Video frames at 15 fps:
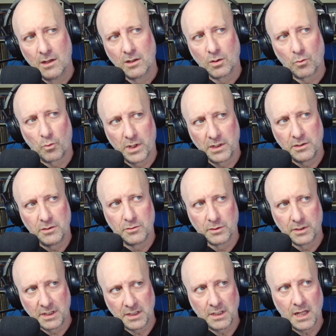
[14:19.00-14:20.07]
when you're
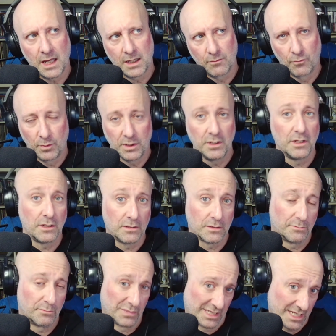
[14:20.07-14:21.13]
in a really
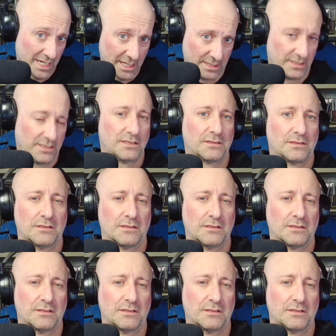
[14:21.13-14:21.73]
good place